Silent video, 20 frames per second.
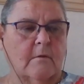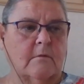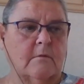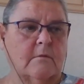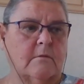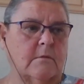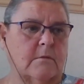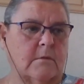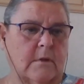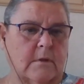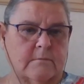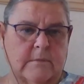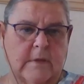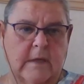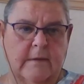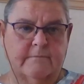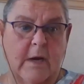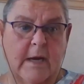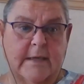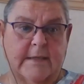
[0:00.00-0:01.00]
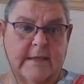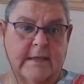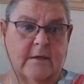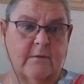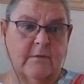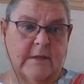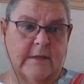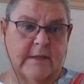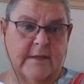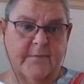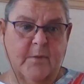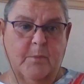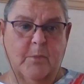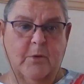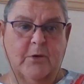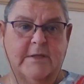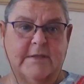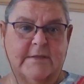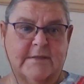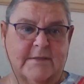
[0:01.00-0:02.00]
Oh, I've no idea
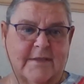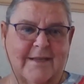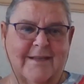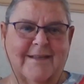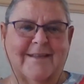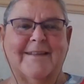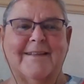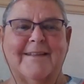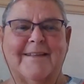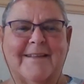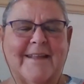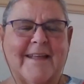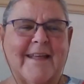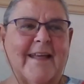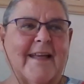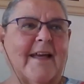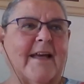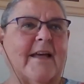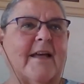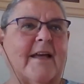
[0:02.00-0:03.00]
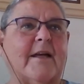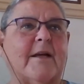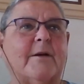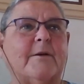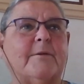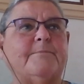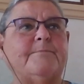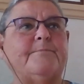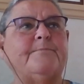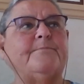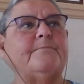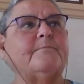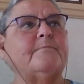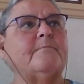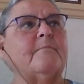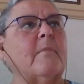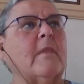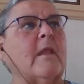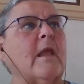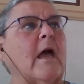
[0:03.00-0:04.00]
really, if I'm honest.
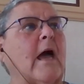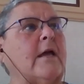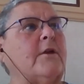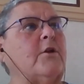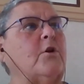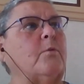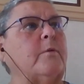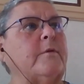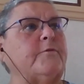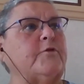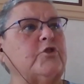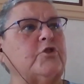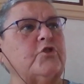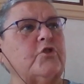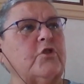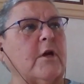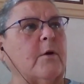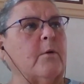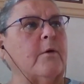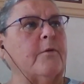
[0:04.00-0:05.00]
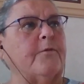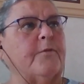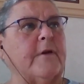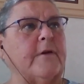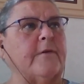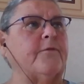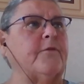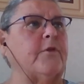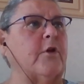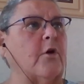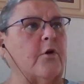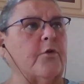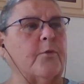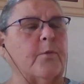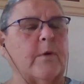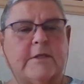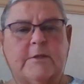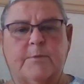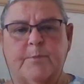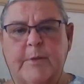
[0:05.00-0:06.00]
Um, I know we've just done our fifth
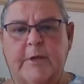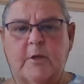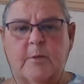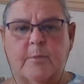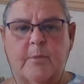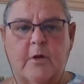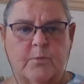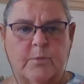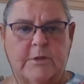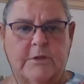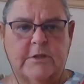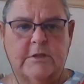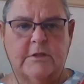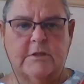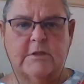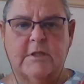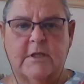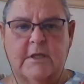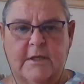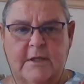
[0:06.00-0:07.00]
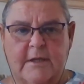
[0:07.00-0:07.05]
Northwest Pickleball Festival.